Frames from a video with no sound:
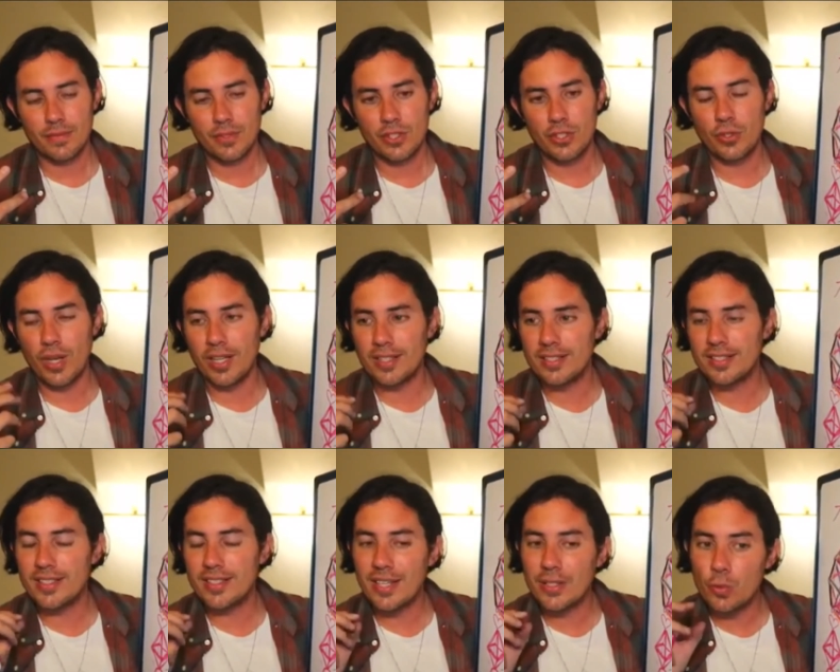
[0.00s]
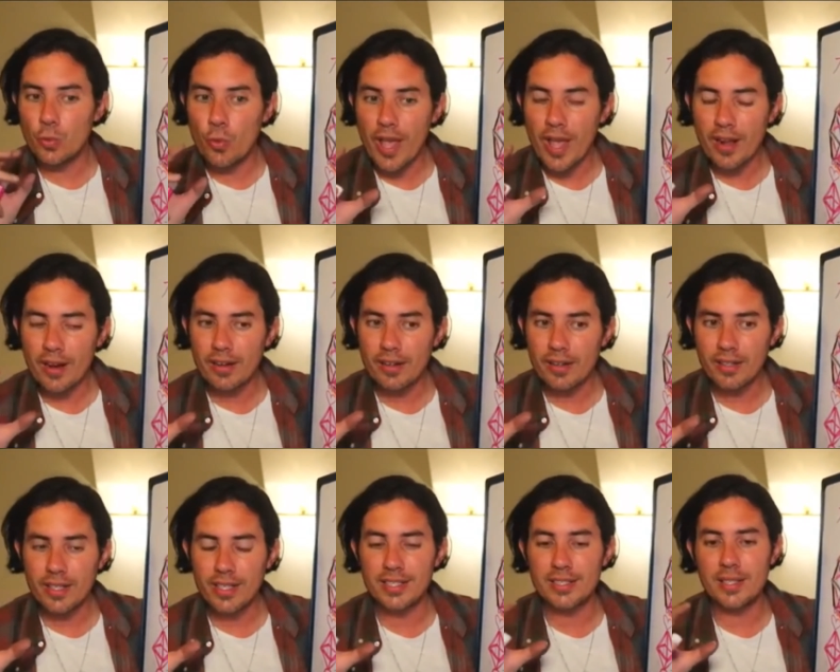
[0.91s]
to understand where
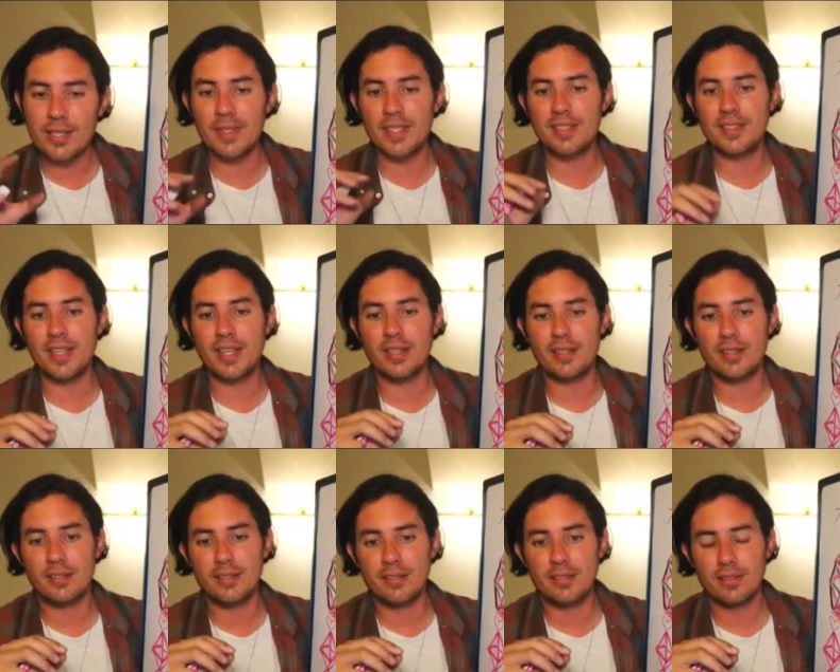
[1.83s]
is the mistake.